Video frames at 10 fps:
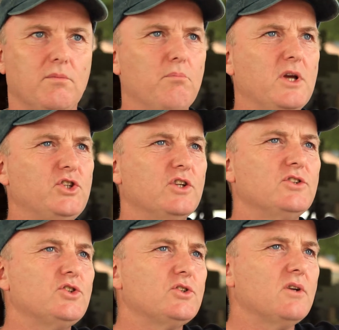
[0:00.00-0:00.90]

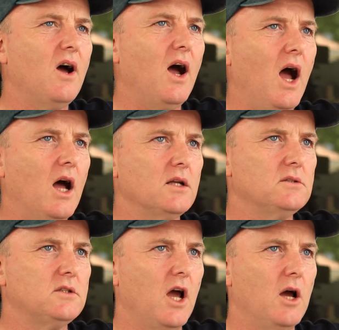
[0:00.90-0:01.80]
missions
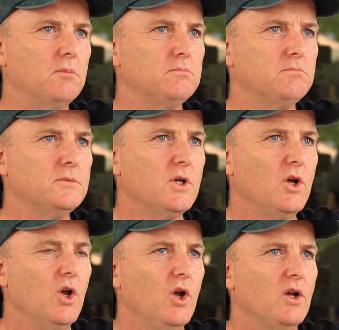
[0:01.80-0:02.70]
and
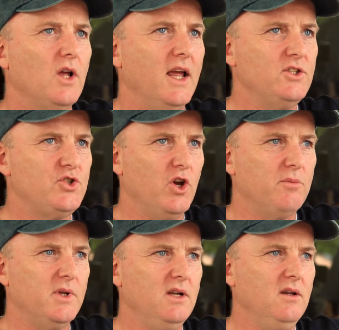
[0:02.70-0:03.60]
in
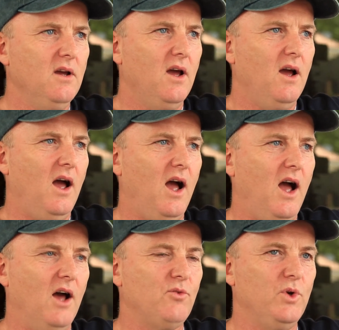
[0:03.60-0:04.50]
Germany,
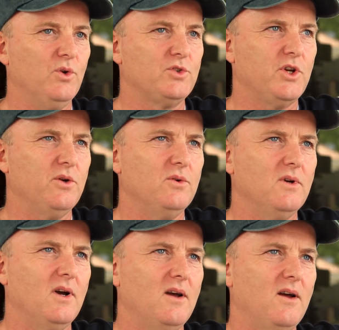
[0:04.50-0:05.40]
and we also
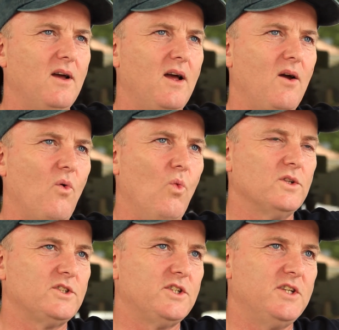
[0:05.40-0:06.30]

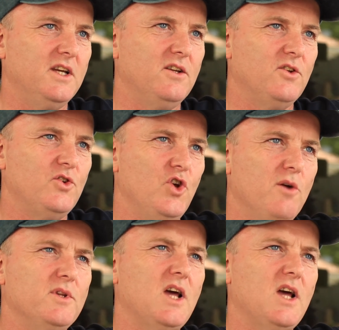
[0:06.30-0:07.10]
want to see German